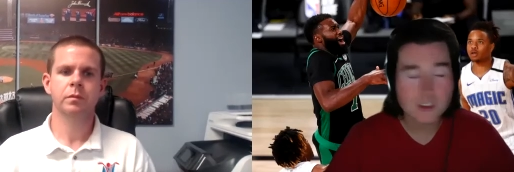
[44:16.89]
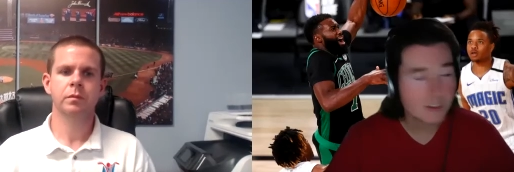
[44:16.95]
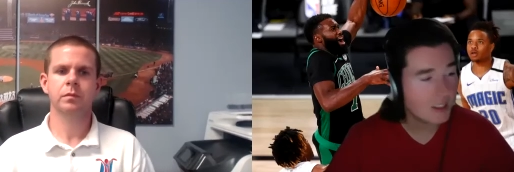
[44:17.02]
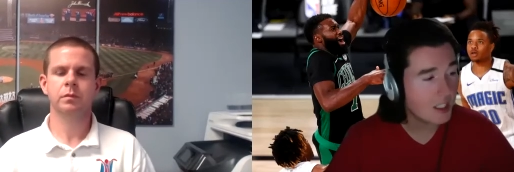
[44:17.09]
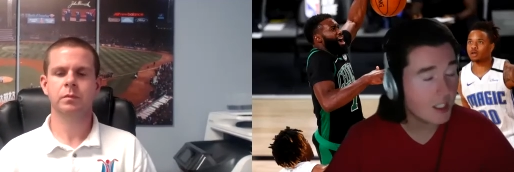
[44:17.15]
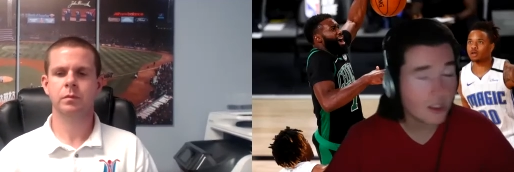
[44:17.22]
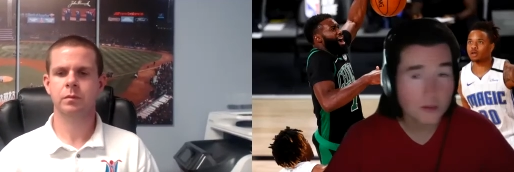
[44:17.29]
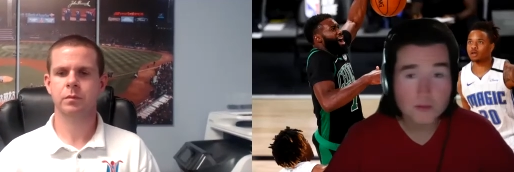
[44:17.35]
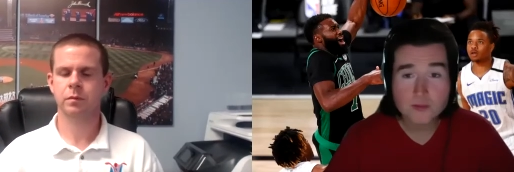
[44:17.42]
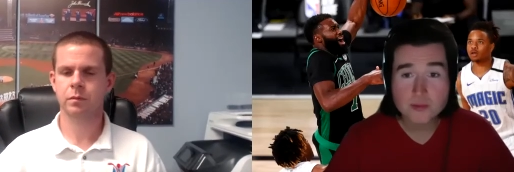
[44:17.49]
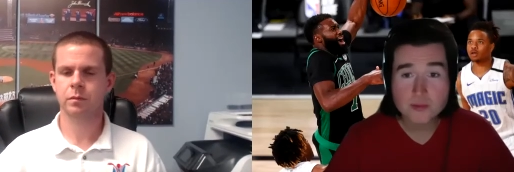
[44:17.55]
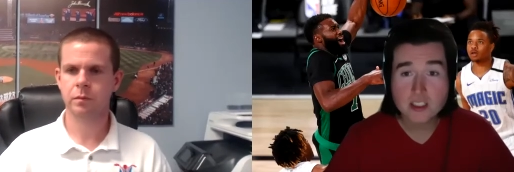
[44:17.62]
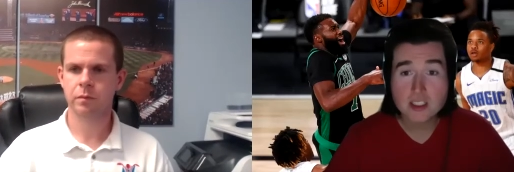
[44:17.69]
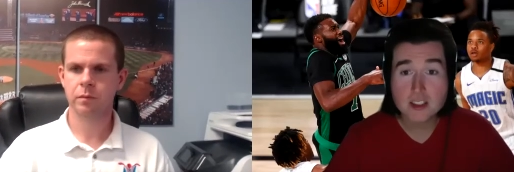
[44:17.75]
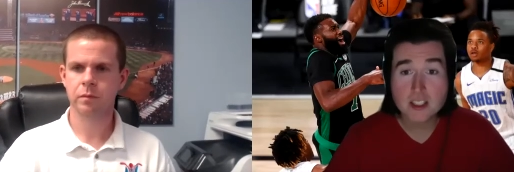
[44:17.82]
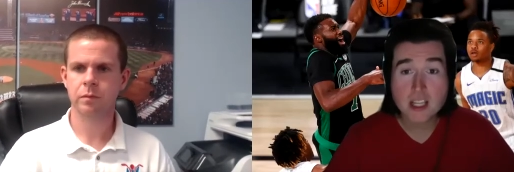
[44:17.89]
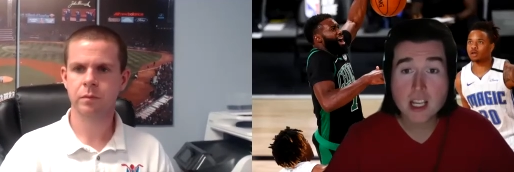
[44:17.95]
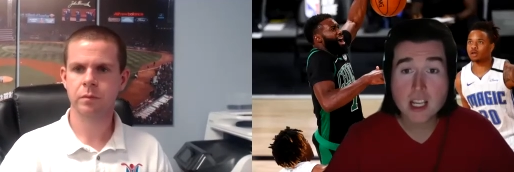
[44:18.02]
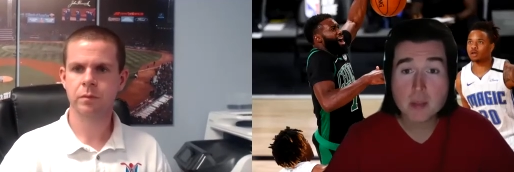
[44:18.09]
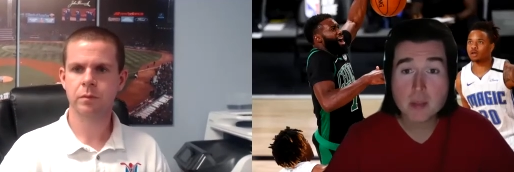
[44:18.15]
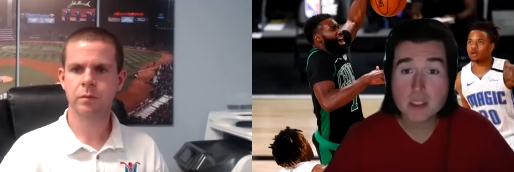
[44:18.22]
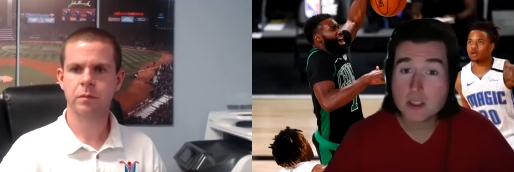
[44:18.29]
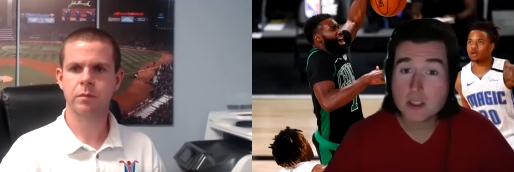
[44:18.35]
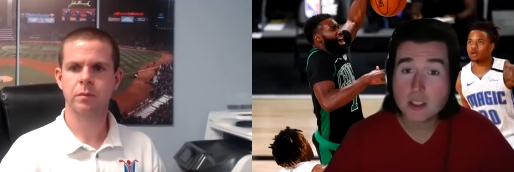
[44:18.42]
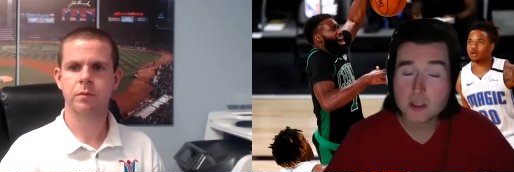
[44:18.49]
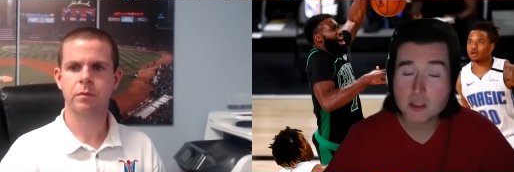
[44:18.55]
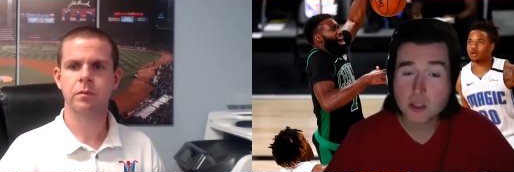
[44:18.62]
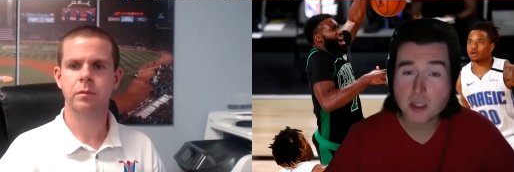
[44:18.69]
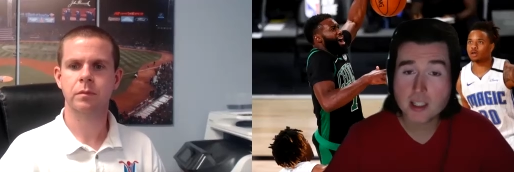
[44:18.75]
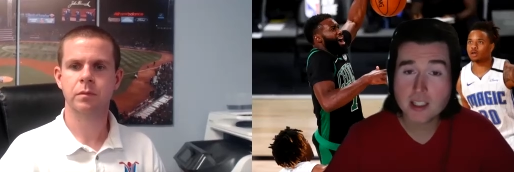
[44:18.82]
Speaker 1: I don't know his game is, is
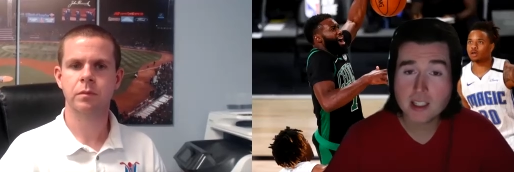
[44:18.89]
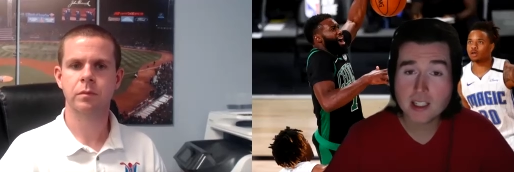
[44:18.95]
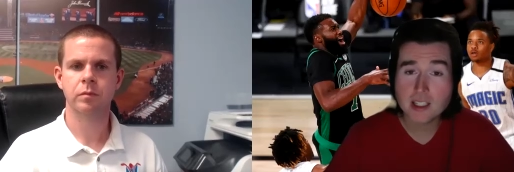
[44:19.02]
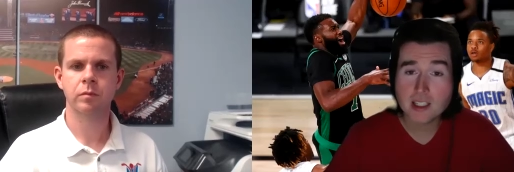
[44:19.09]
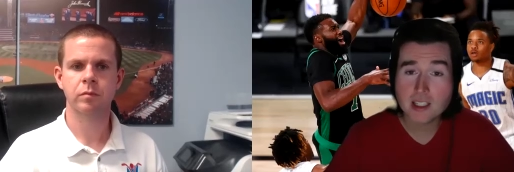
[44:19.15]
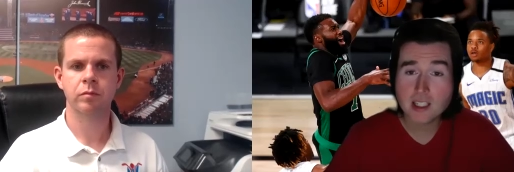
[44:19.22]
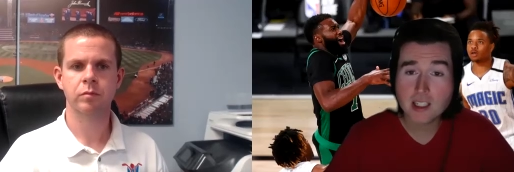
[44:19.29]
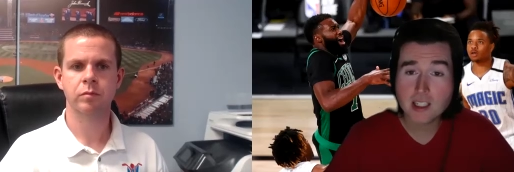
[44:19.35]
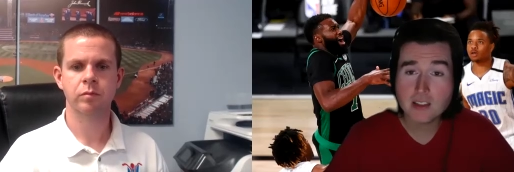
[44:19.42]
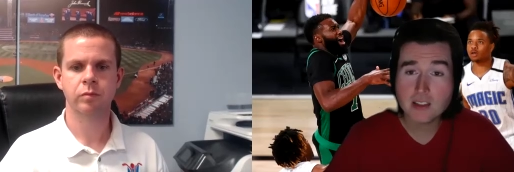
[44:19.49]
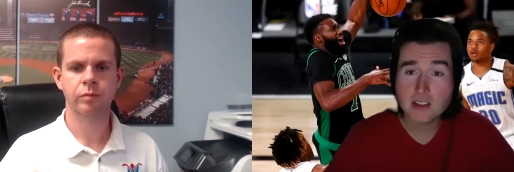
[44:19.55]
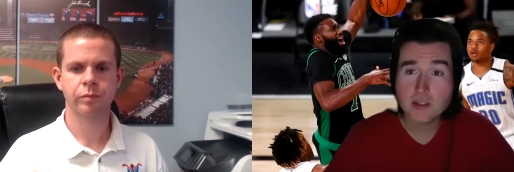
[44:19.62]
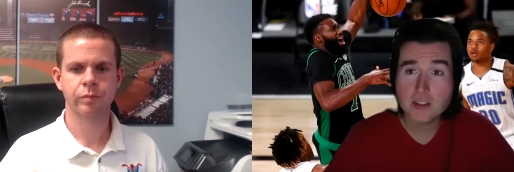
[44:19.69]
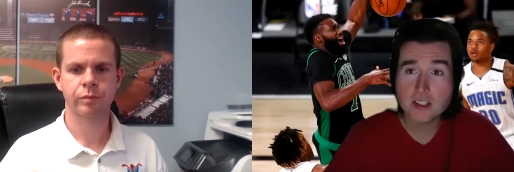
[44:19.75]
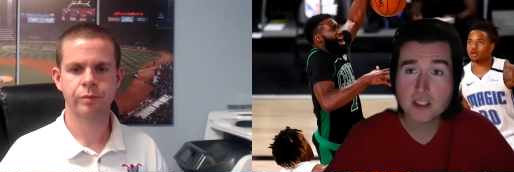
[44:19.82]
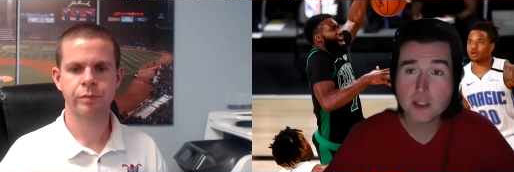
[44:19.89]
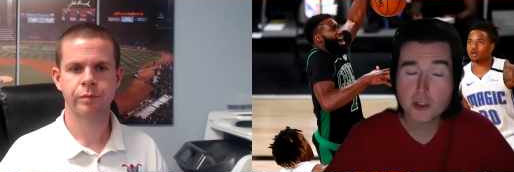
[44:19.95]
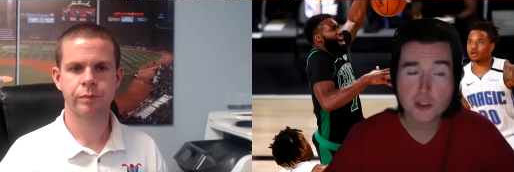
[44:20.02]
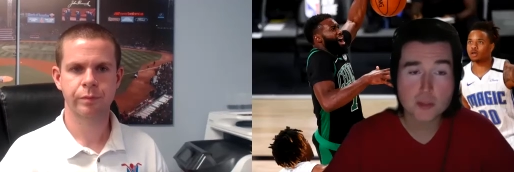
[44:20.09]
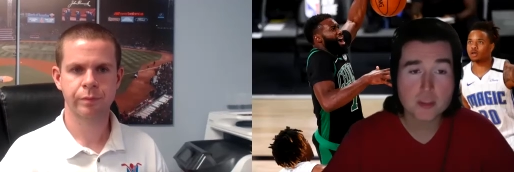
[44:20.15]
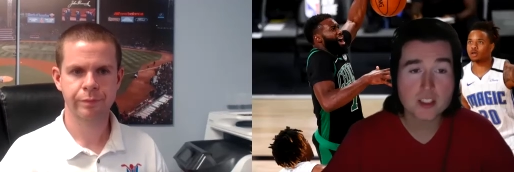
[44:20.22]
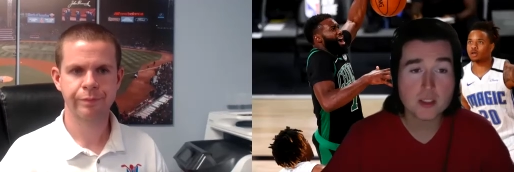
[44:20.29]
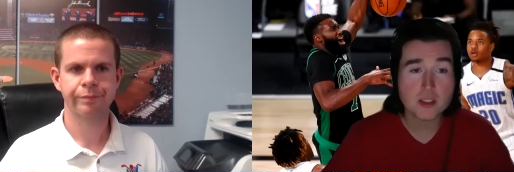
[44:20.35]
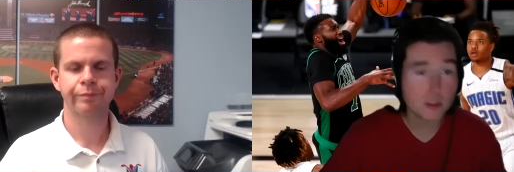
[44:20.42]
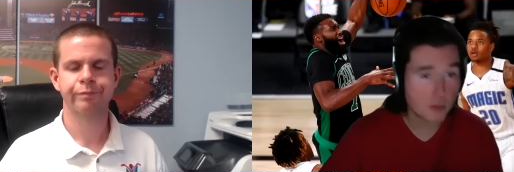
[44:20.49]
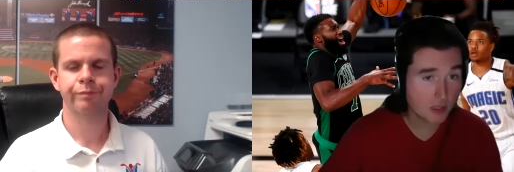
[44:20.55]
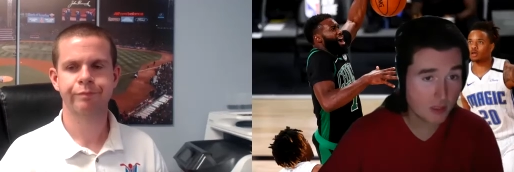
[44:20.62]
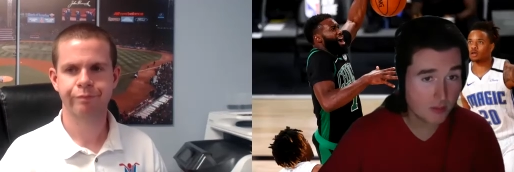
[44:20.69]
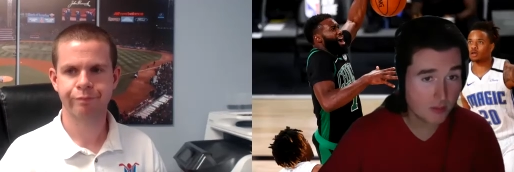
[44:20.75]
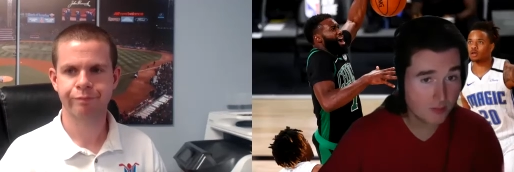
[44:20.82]
great, and I love his leadership skills.
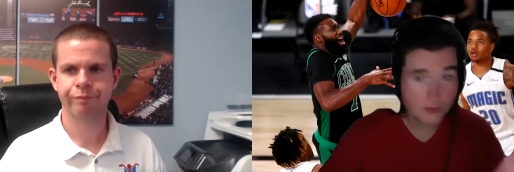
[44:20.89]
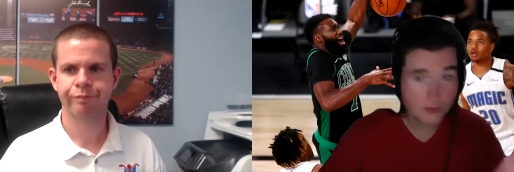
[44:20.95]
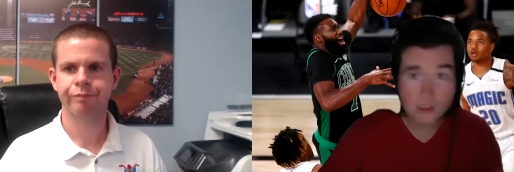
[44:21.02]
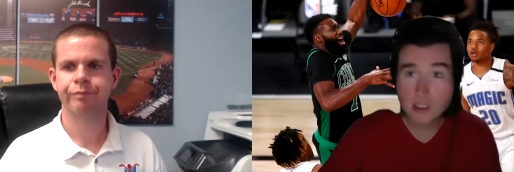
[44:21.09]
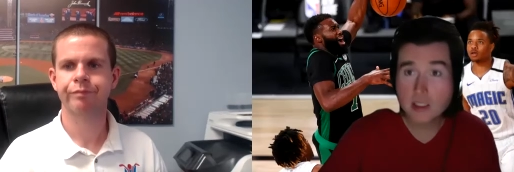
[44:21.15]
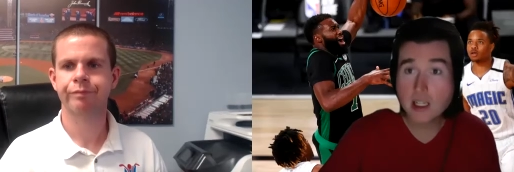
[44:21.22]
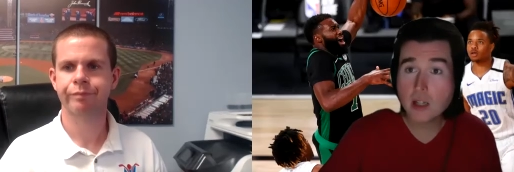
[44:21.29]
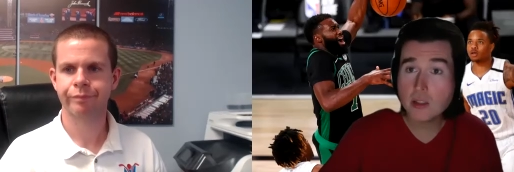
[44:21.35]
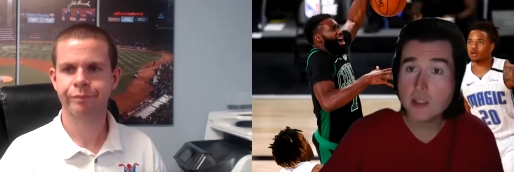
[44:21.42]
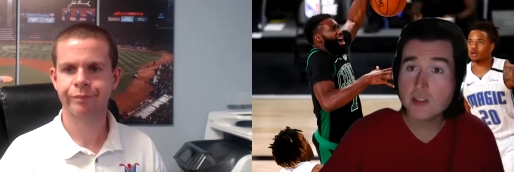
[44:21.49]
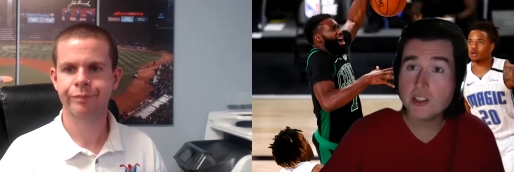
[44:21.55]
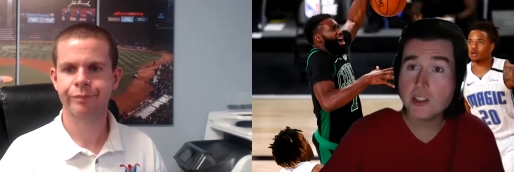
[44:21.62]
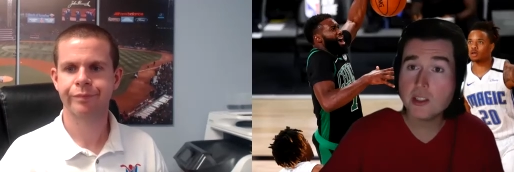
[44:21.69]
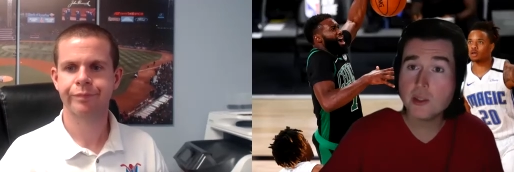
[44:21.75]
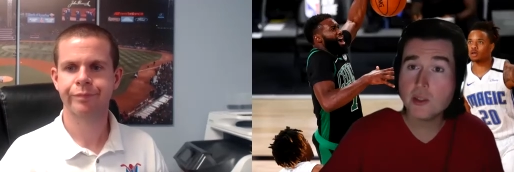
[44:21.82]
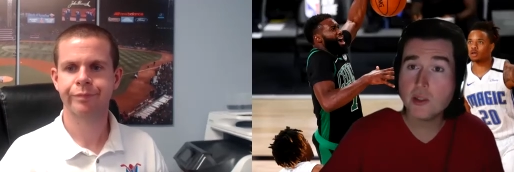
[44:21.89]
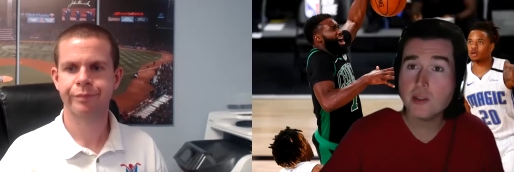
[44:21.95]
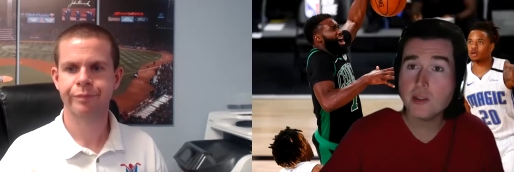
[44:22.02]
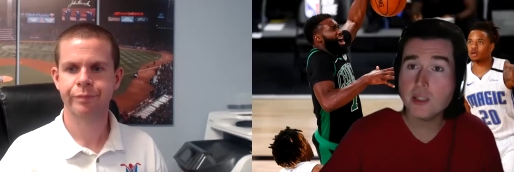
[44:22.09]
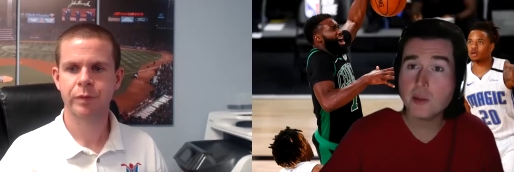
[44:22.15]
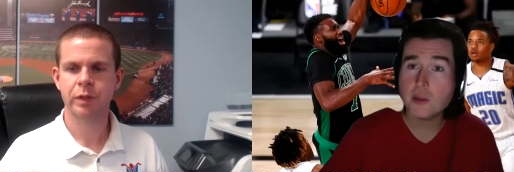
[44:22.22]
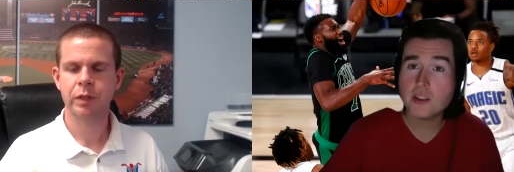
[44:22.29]
But yeah, I'll leave it to you. Now we're